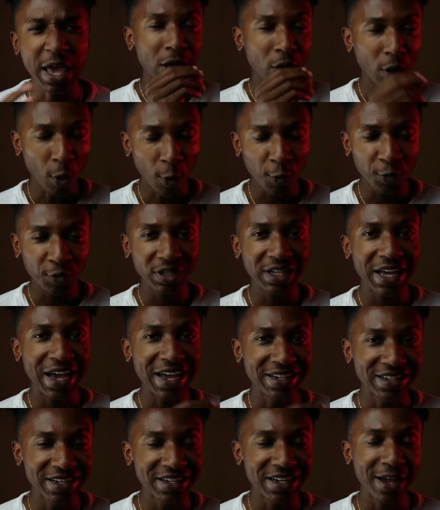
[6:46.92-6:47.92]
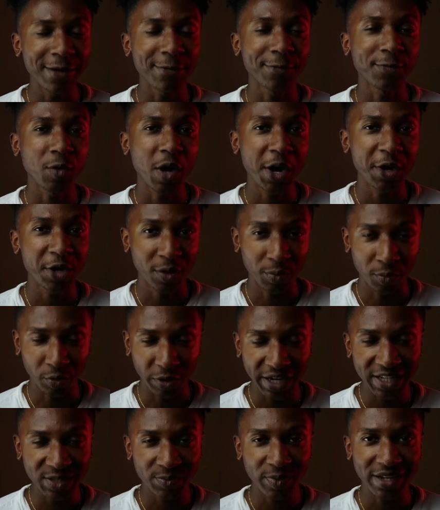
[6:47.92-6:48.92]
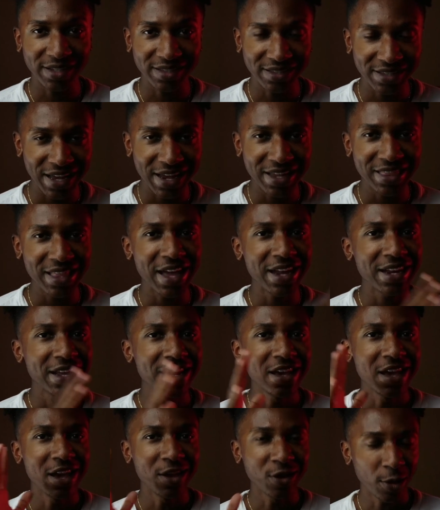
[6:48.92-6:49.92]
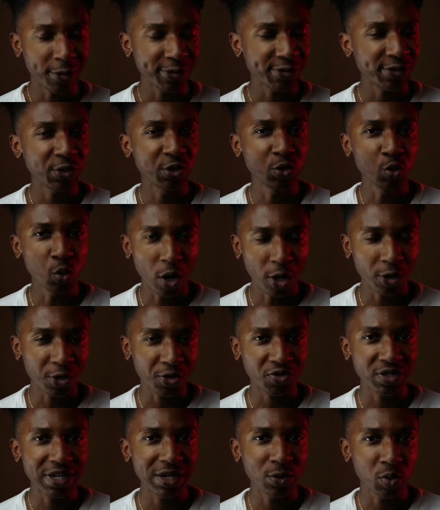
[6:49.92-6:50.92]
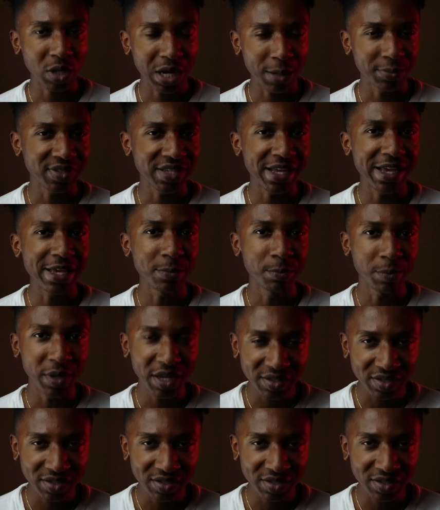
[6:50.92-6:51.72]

Now hopefully I did not fry your brains by saying that, and also you understand what I'm saying.